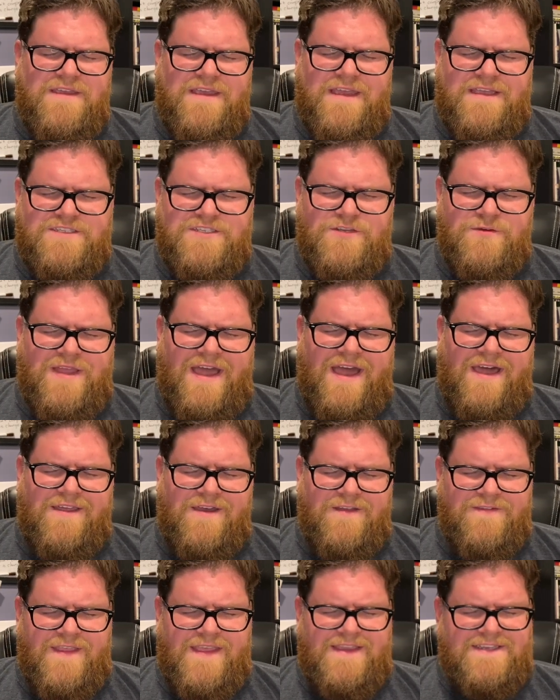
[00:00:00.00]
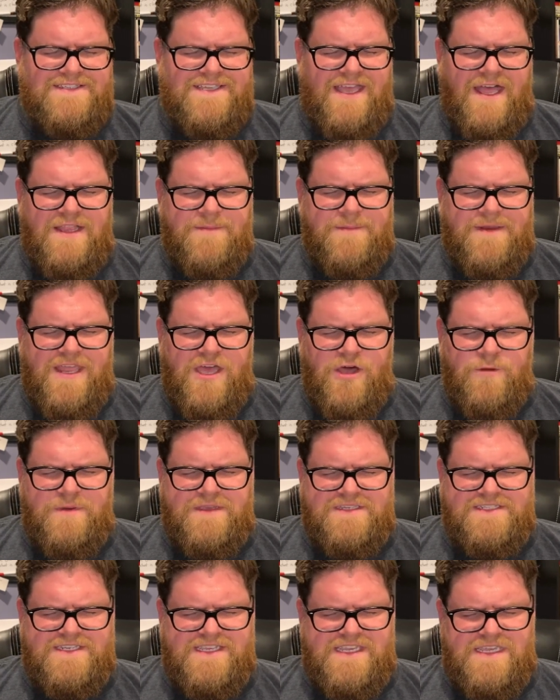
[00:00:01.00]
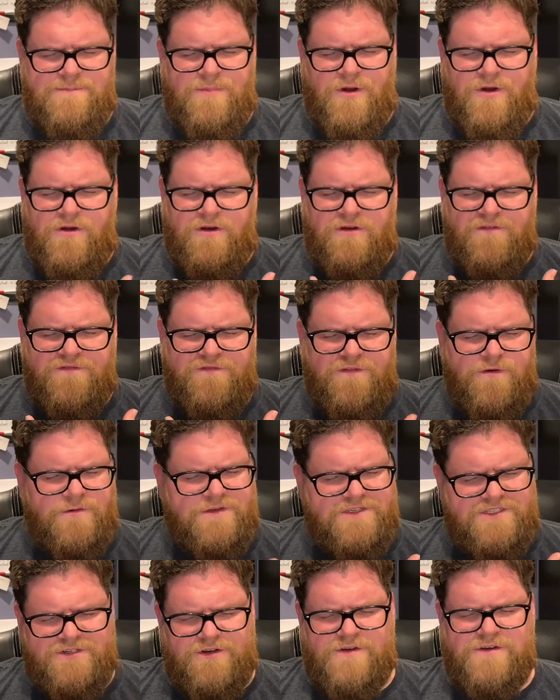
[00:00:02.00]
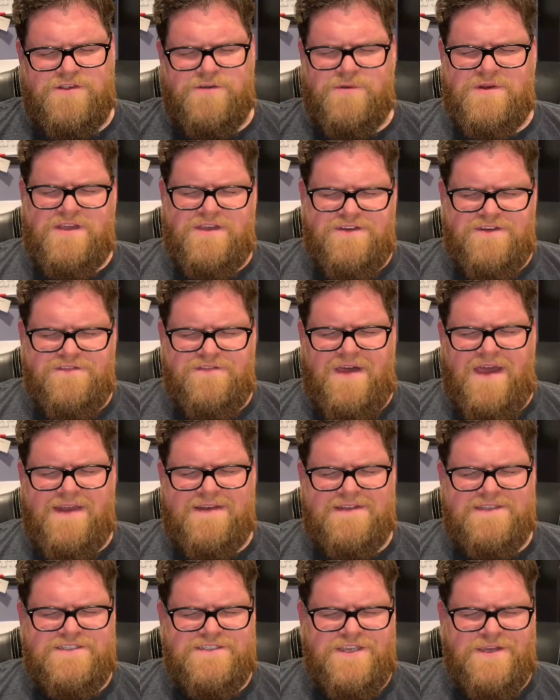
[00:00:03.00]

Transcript: And so, God, unlike Solomon, help us to keep our heart focused on you and undivided.